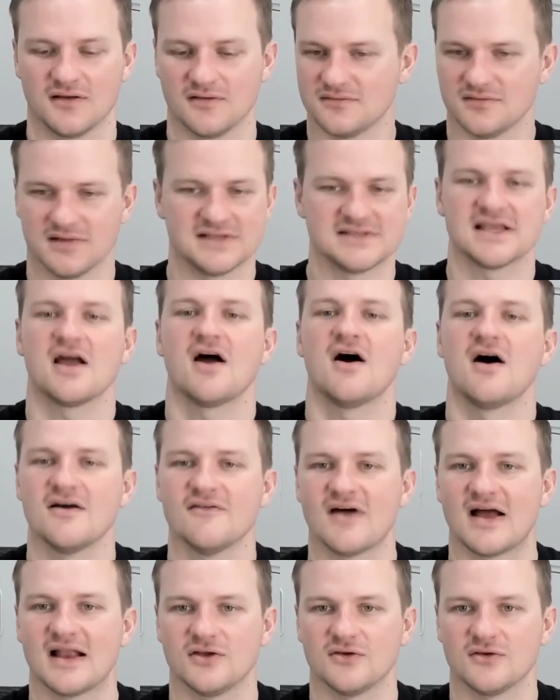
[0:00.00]
let's say higher
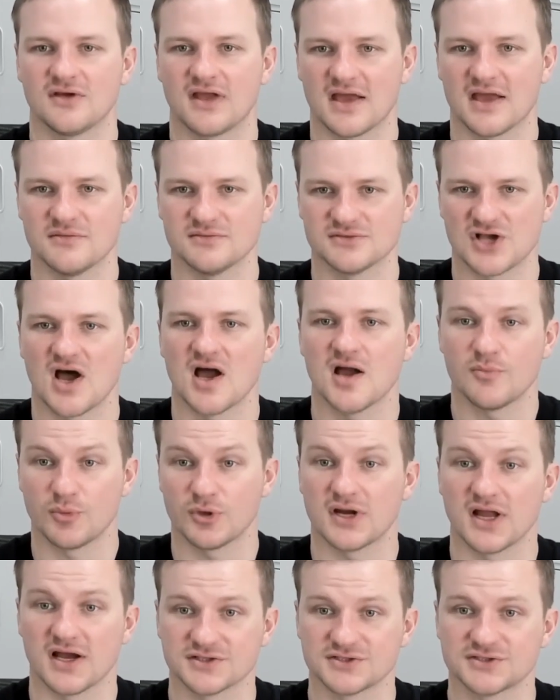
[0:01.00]
value games, higher
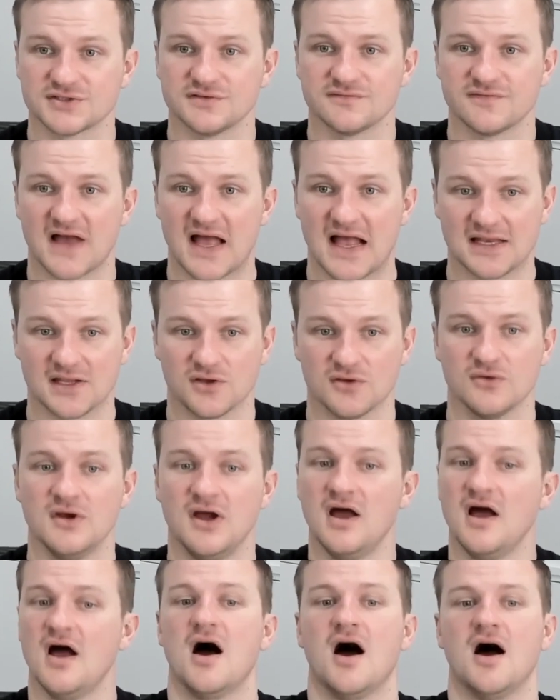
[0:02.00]
production value,
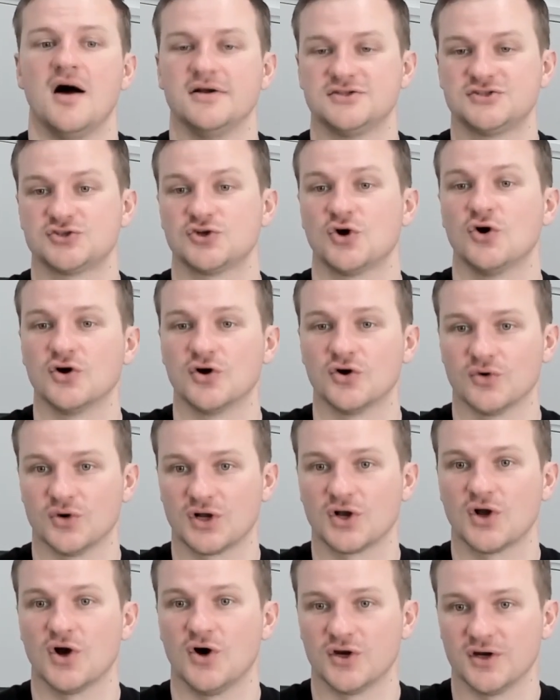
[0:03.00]
a stronger
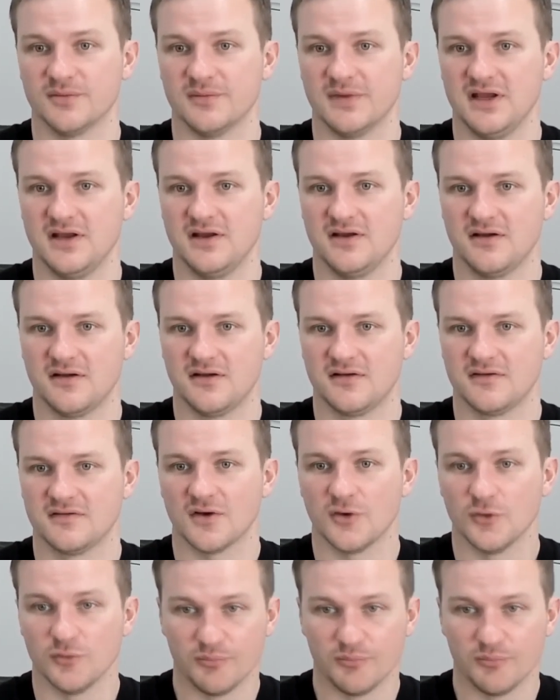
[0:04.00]
economy. So,